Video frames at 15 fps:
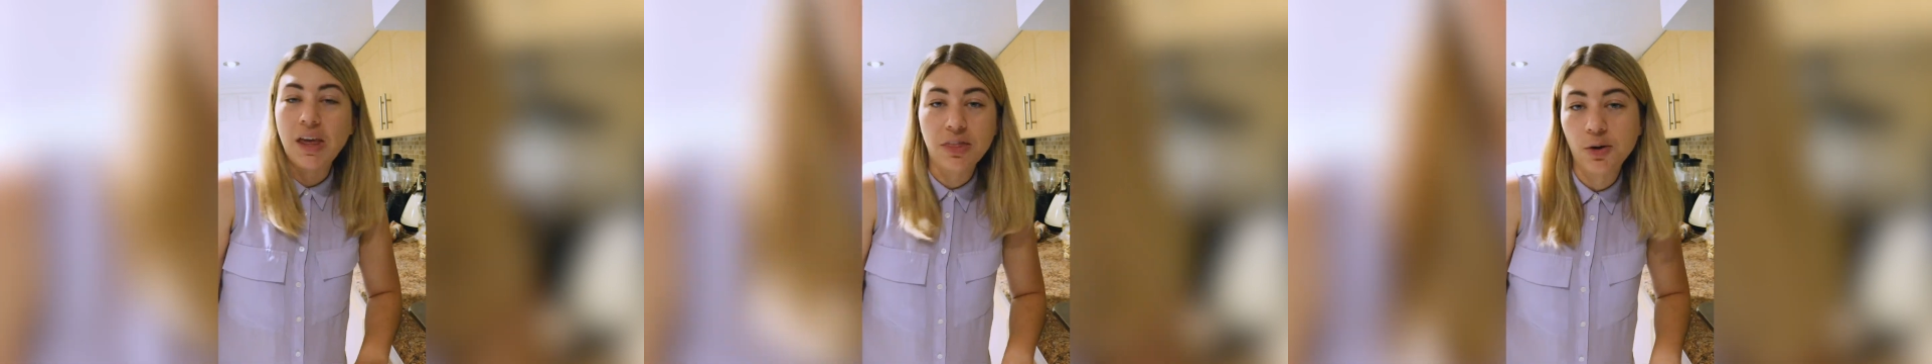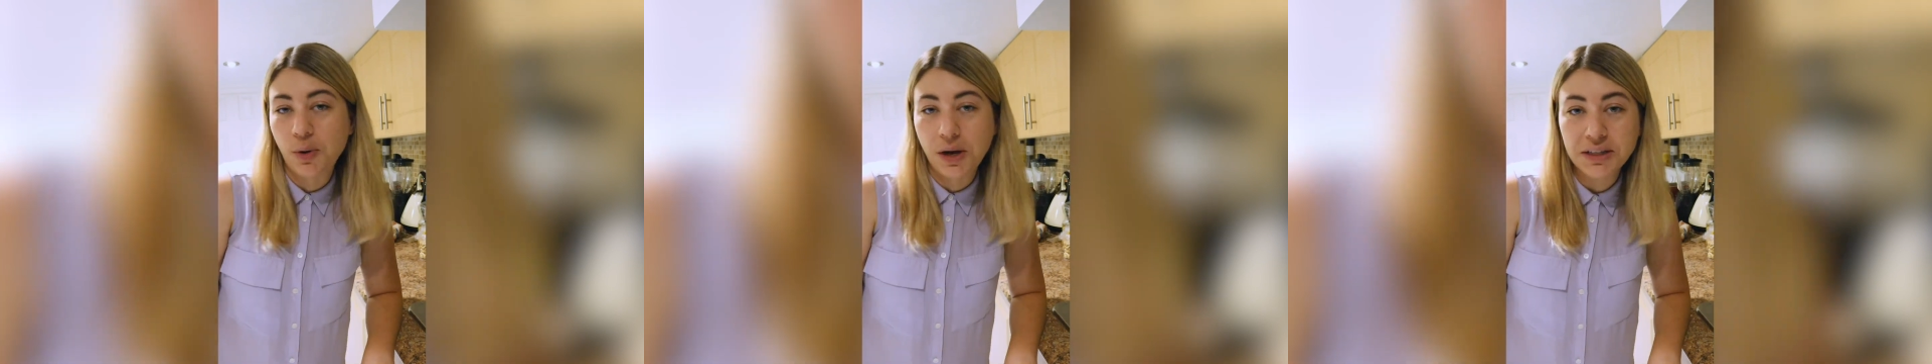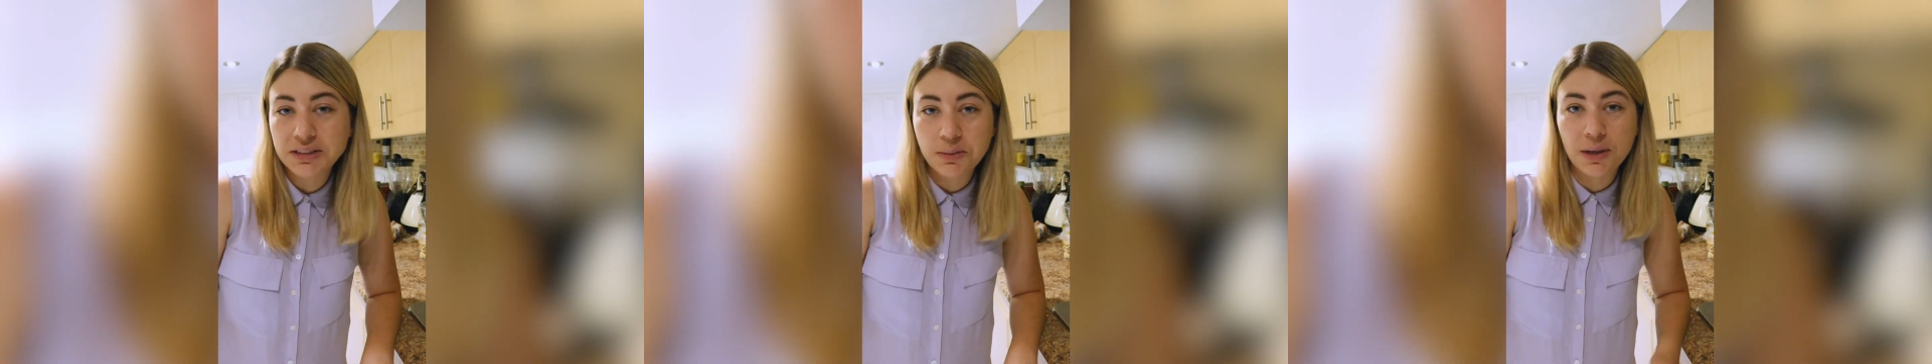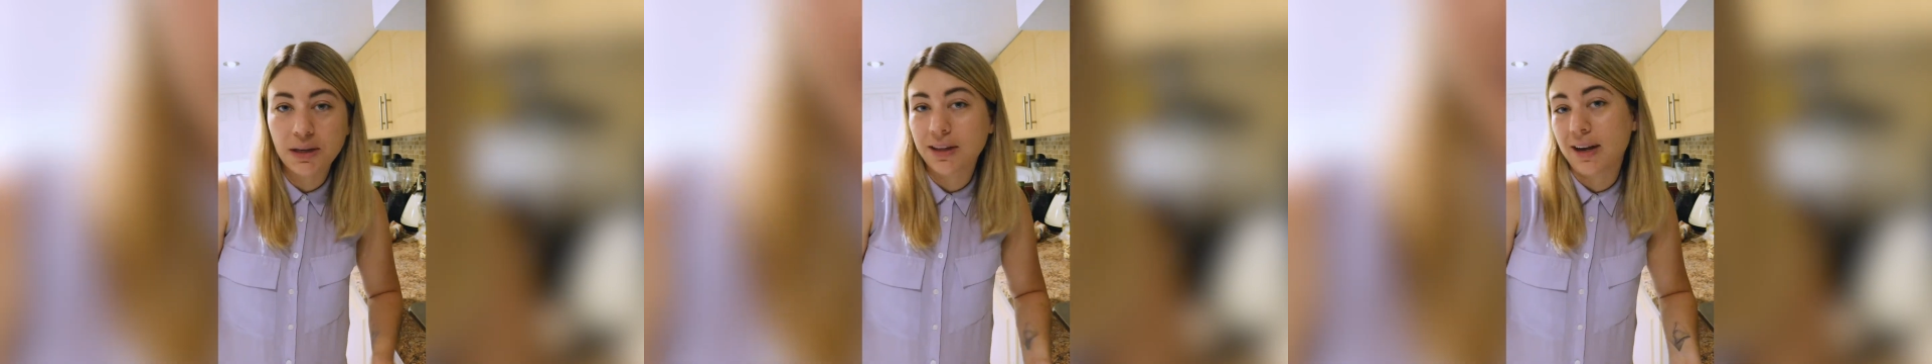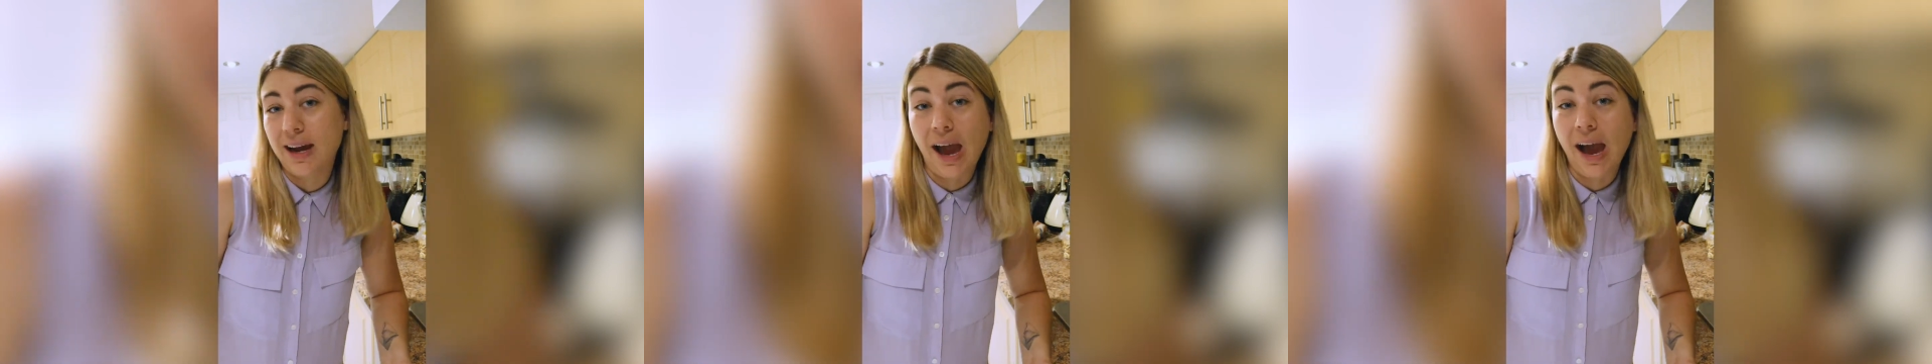The recipe
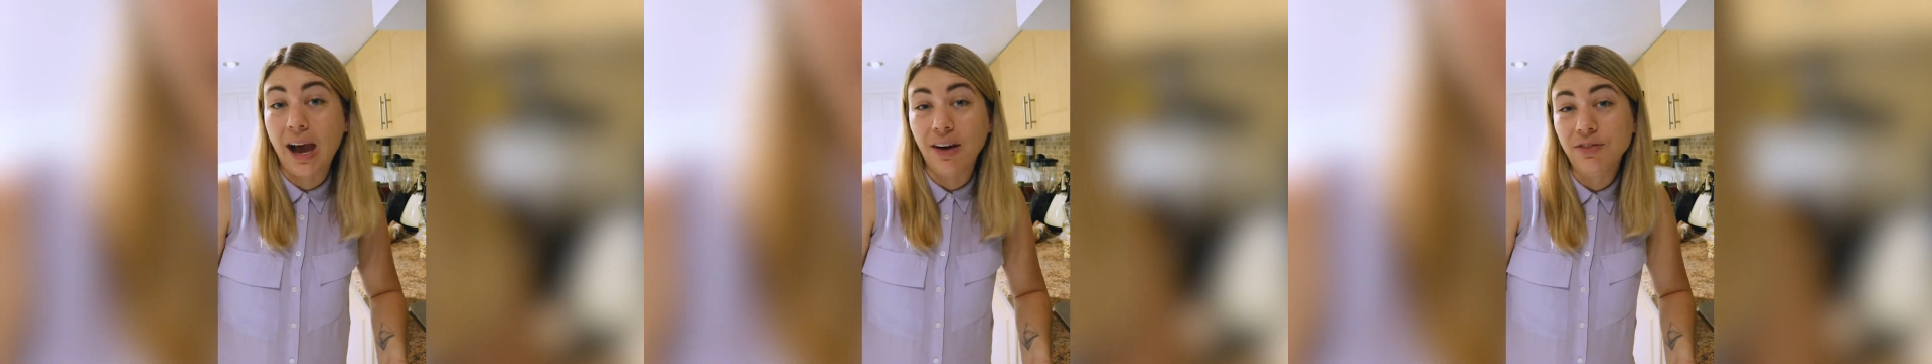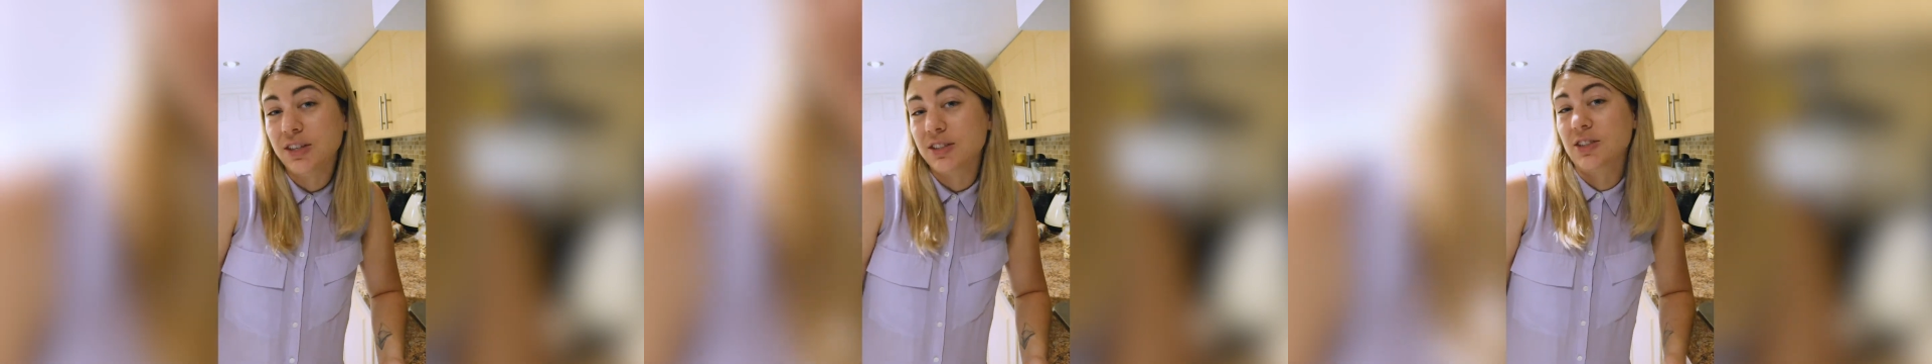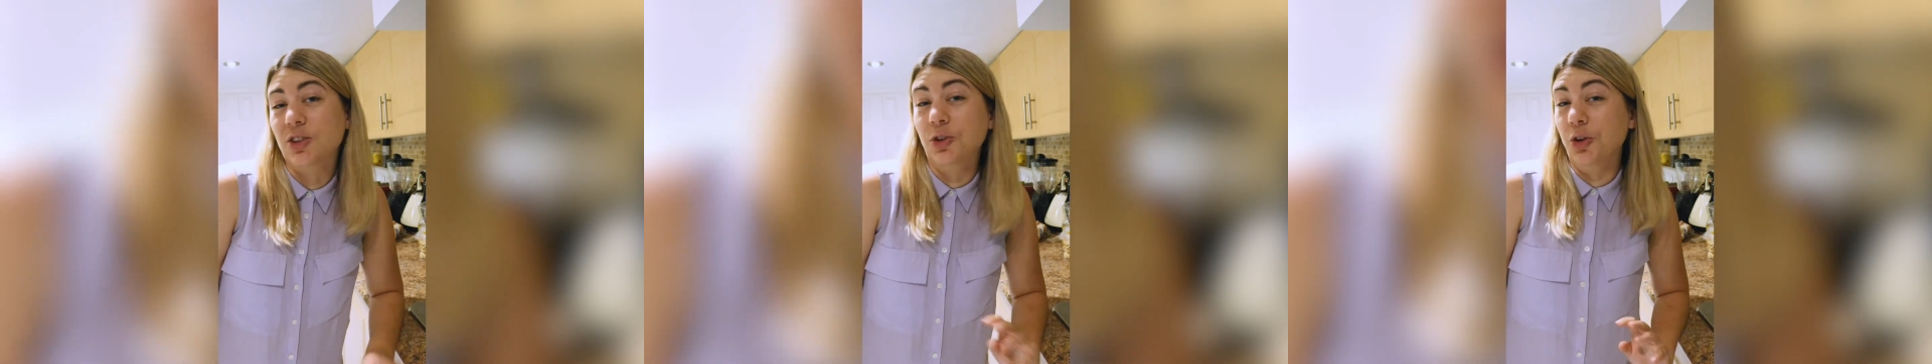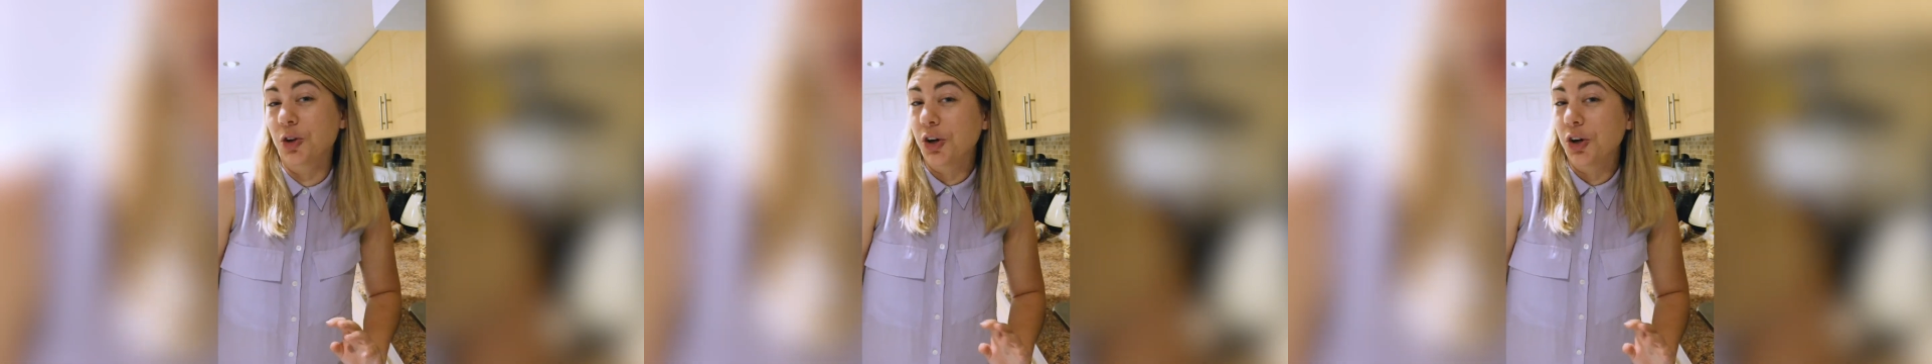that I have doesn't